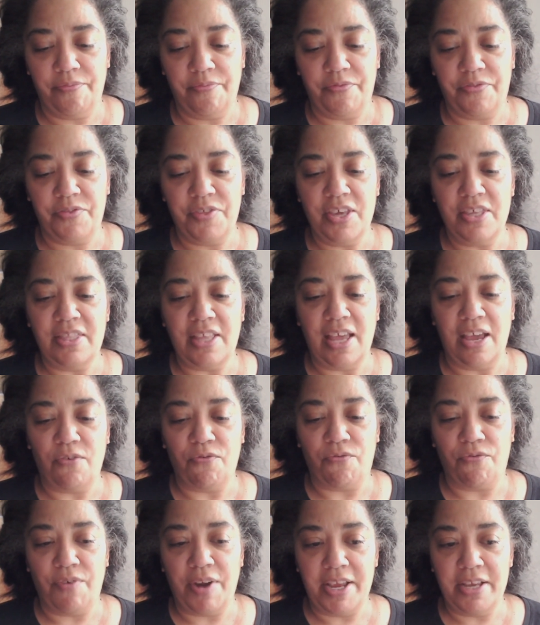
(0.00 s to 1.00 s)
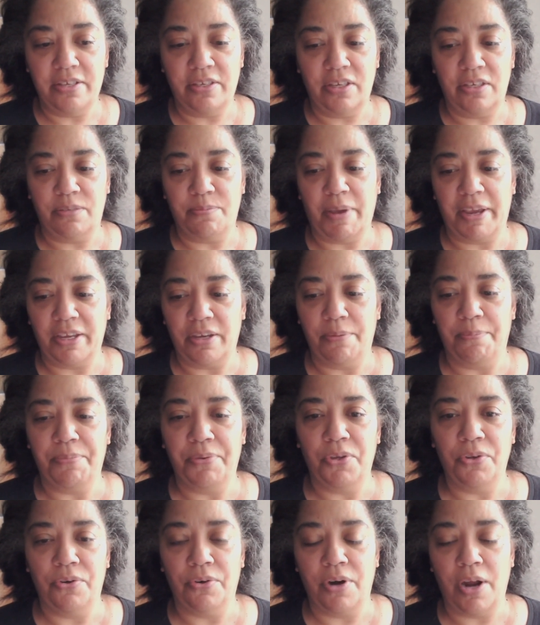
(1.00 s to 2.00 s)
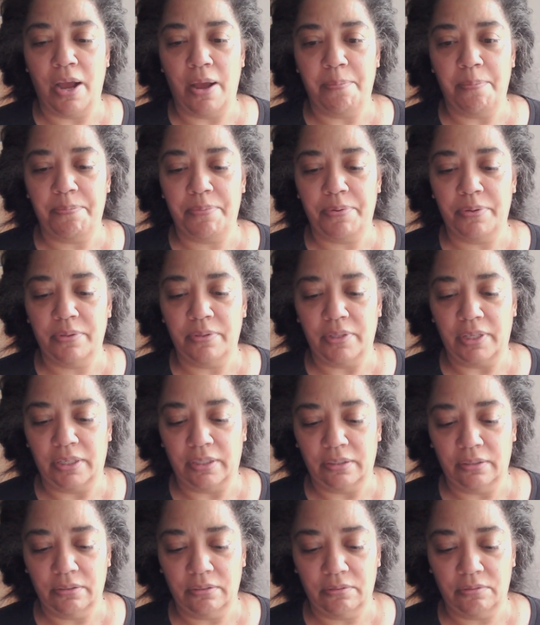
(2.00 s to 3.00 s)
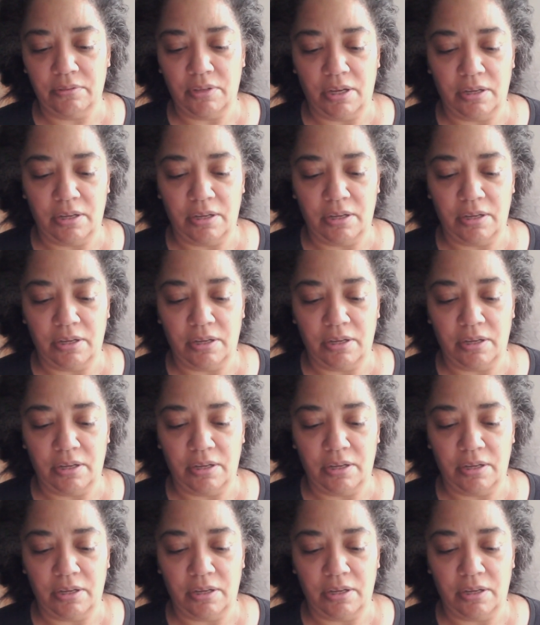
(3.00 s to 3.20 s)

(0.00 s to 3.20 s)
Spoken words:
thing that raises my computer up, like a